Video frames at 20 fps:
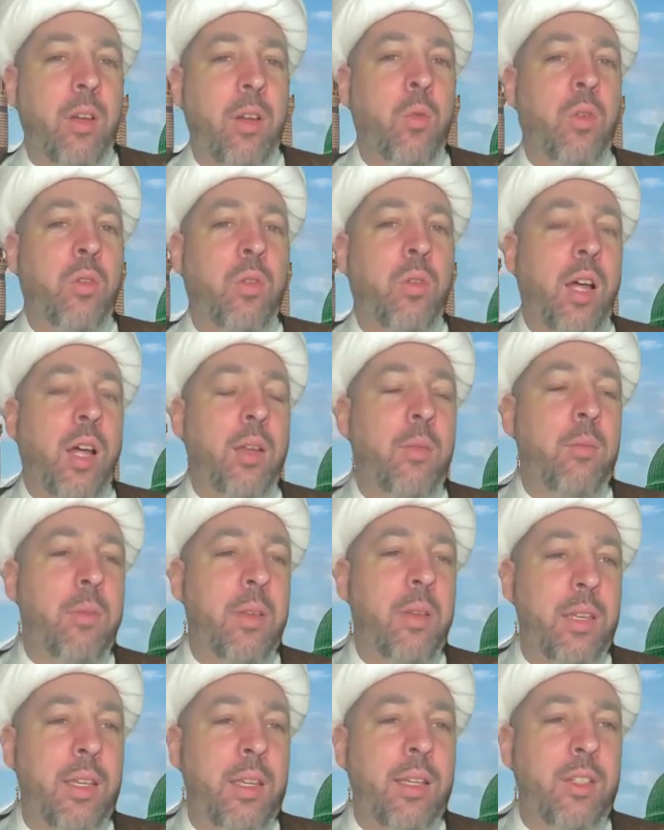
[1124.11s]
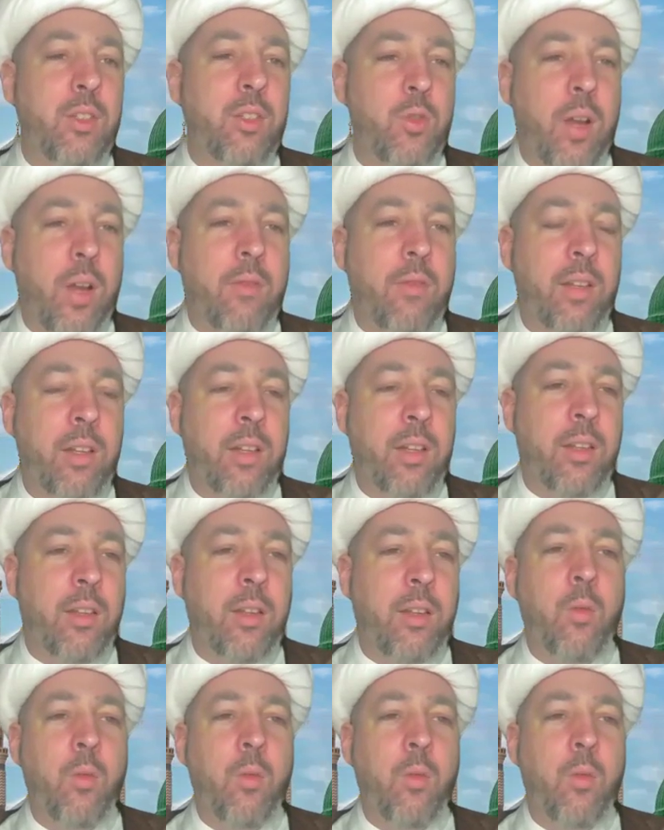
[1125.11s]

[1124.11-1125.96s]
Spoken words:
it will not be extravagant.